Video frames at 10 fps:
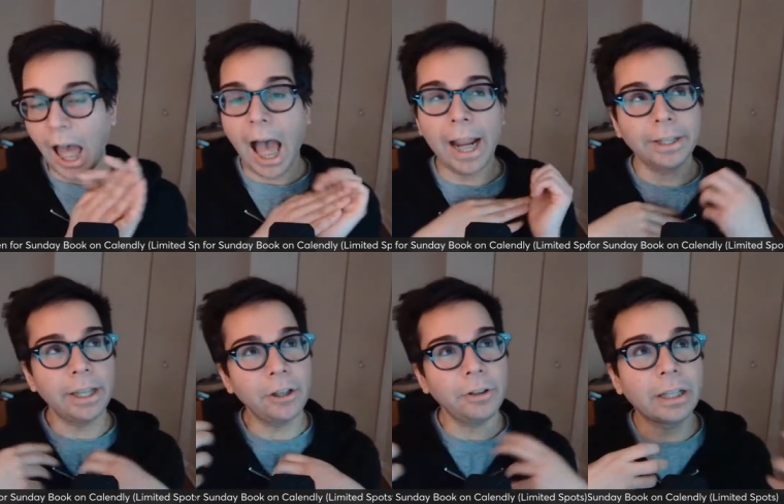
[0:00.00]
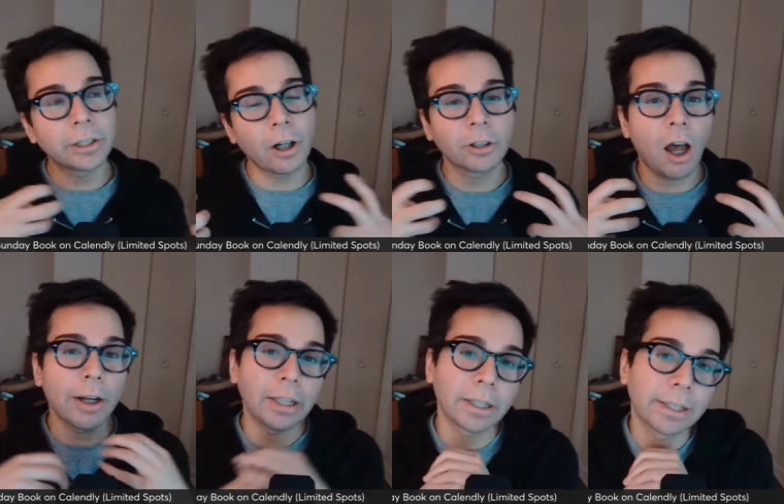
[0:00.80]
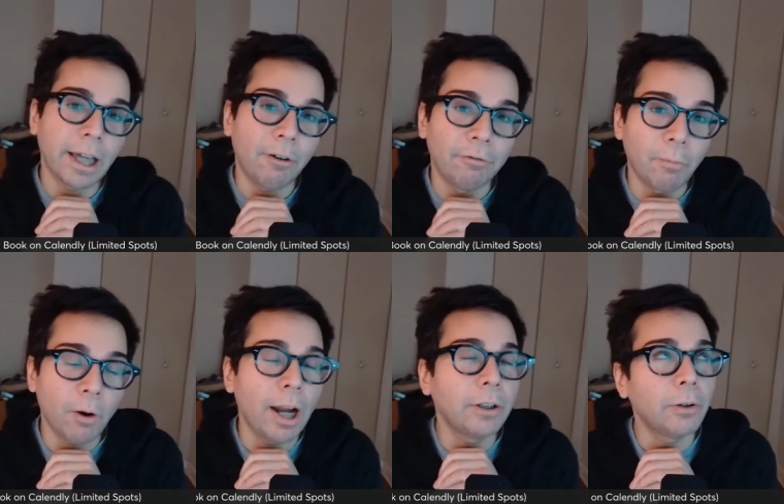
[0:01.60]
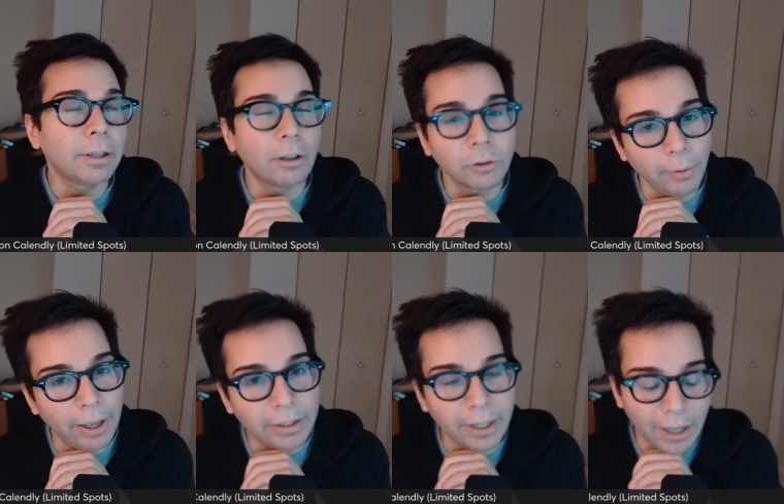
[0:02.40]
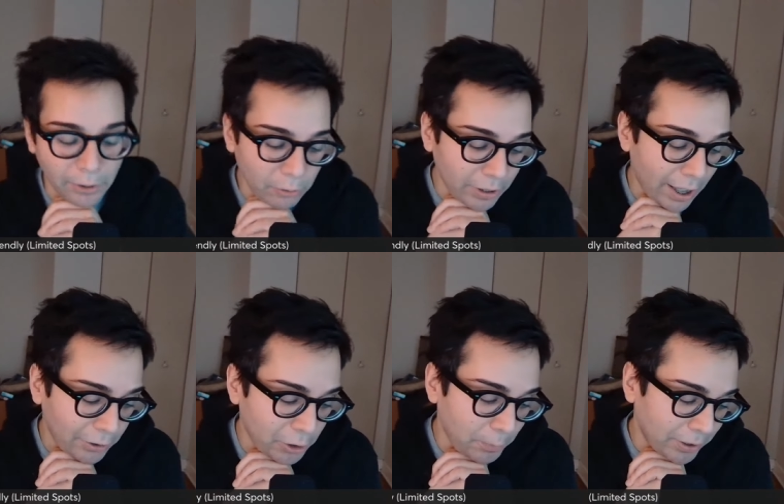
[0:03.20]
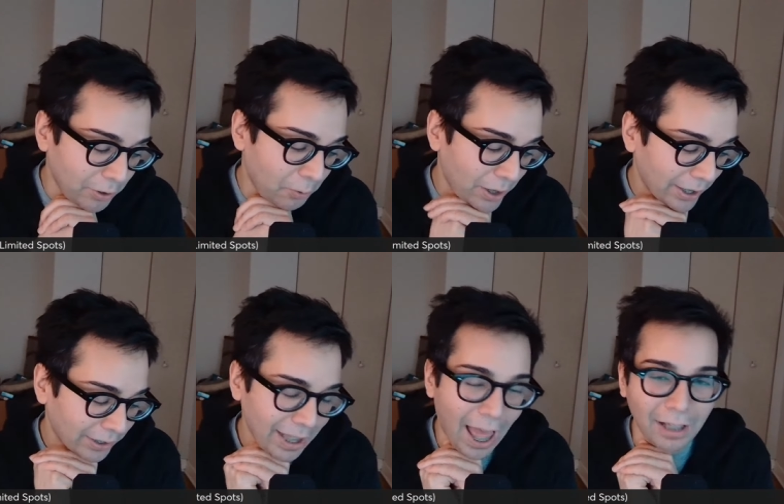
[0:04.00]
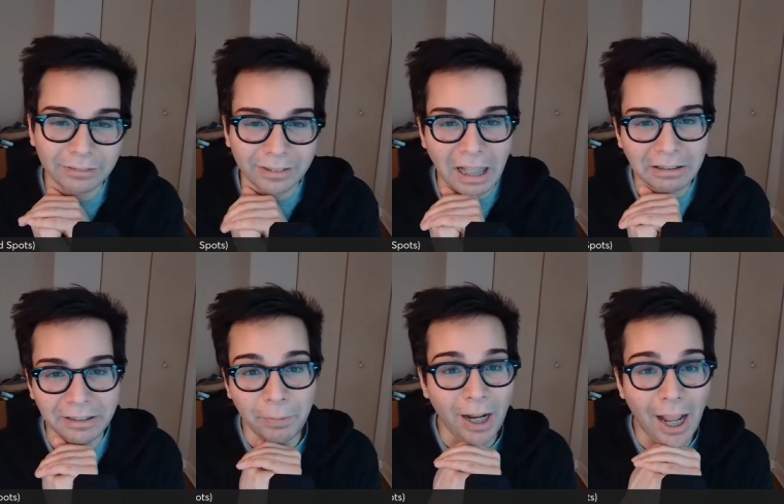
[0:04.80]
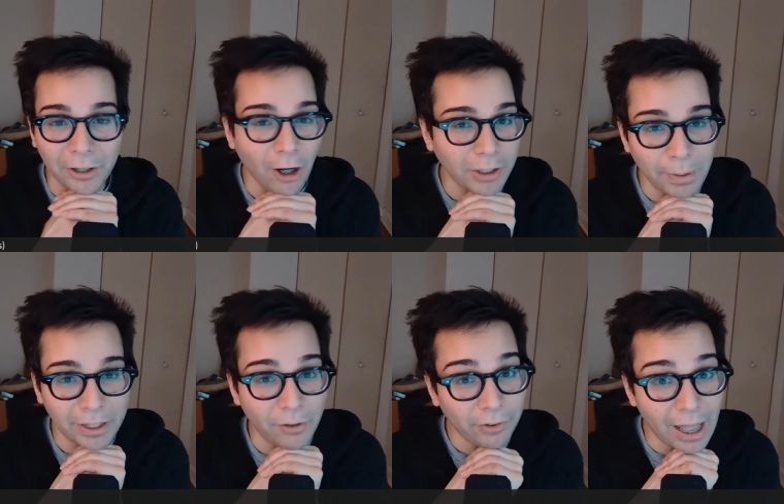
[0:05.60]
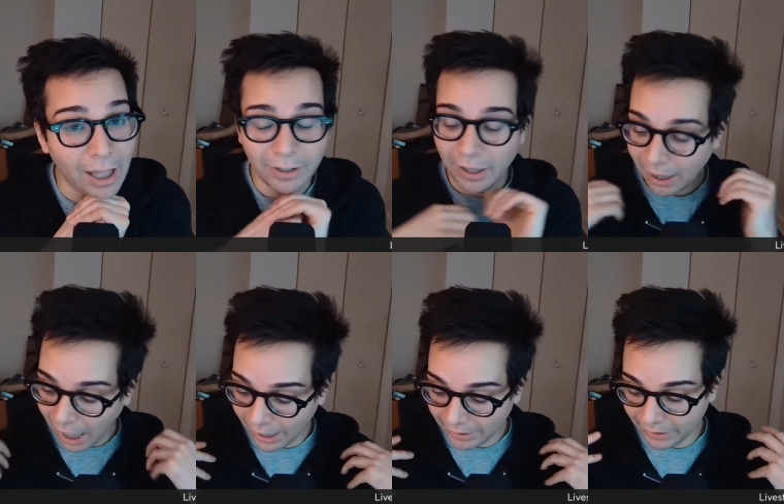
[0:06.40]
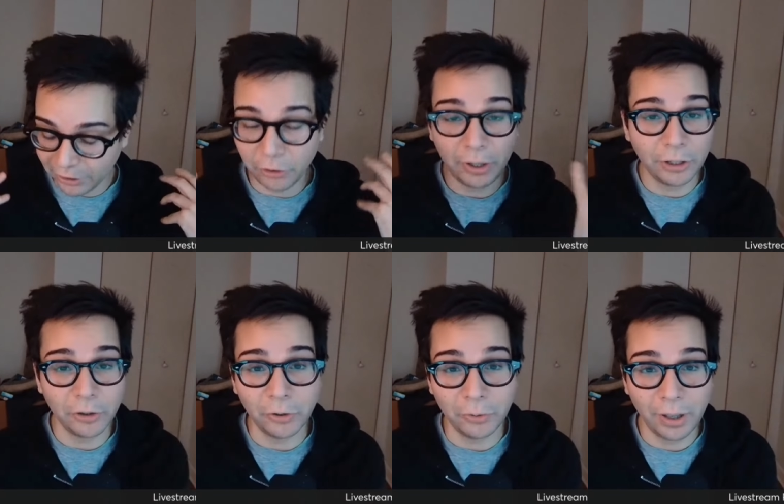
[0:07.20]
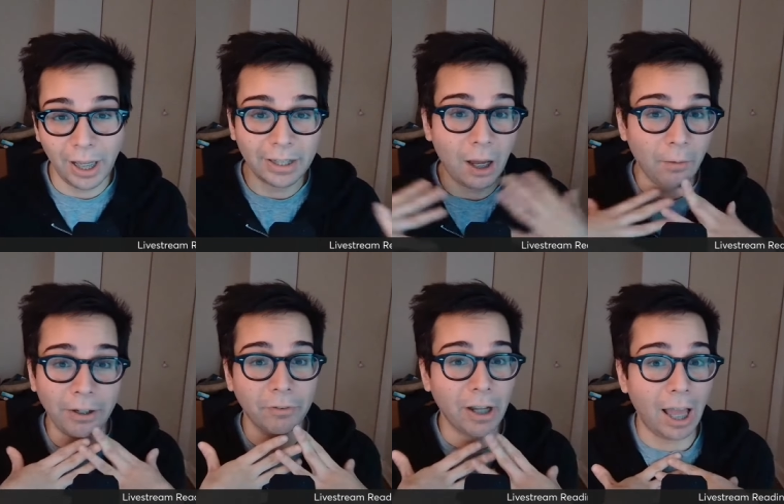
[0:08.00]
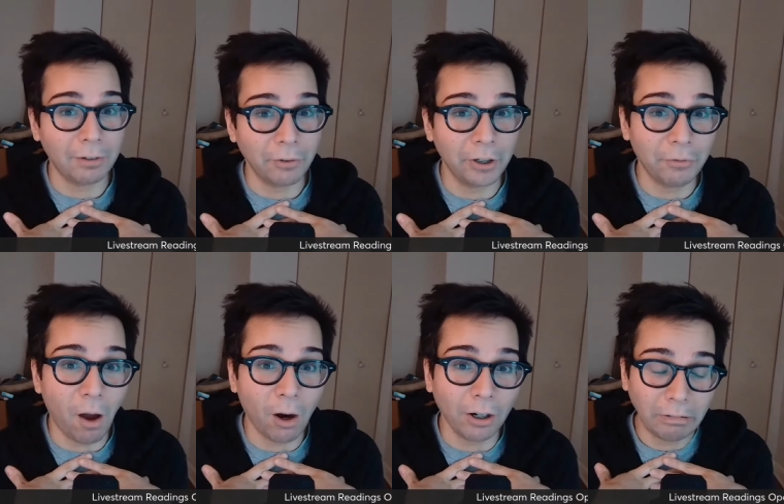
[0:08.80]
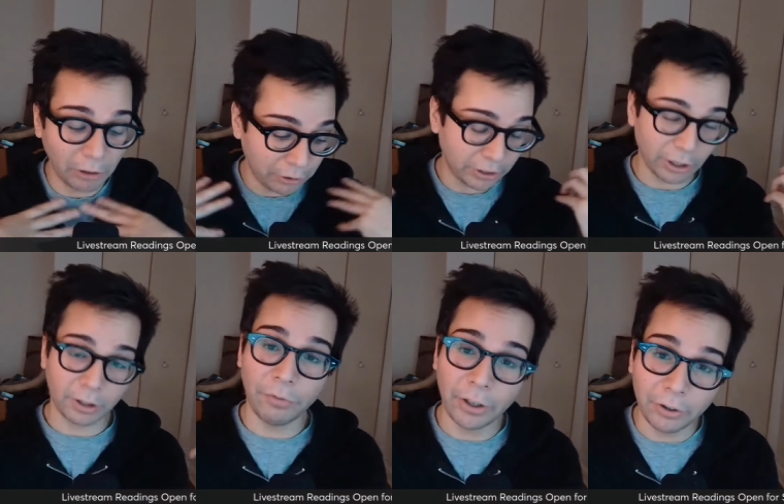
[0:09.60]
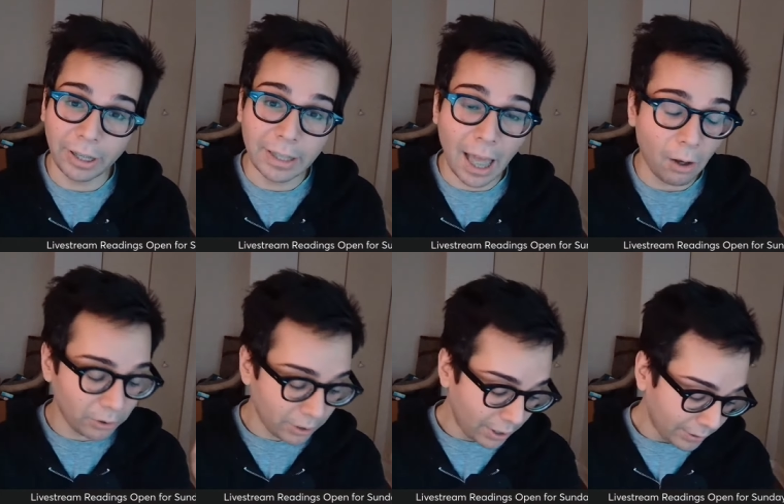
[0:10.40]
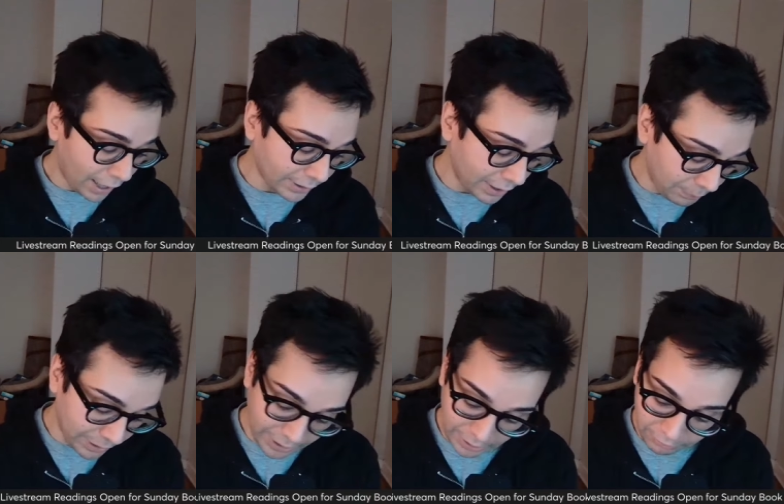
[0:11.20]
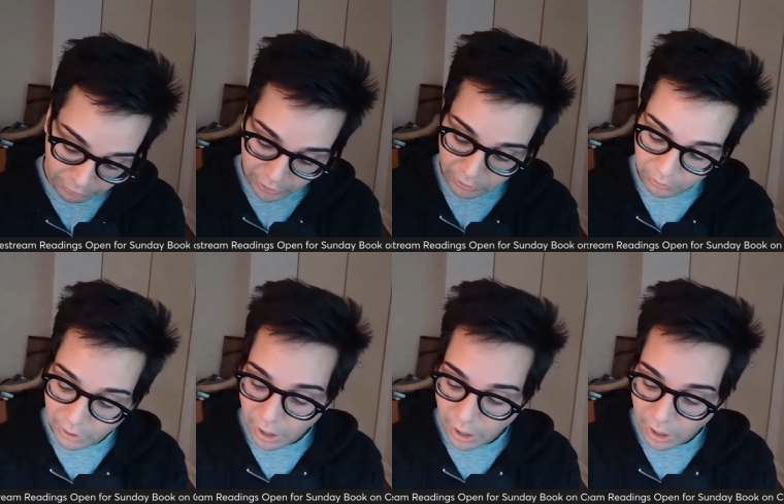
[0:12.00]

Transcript: I think you need to start talking to the self more. I know that sounds crazy, and I know that humans don't like that. That, but I talk to myself a lot. I think you need to. It's how I've gotten very far. You know, you start to figure things out. That's going to be key for you.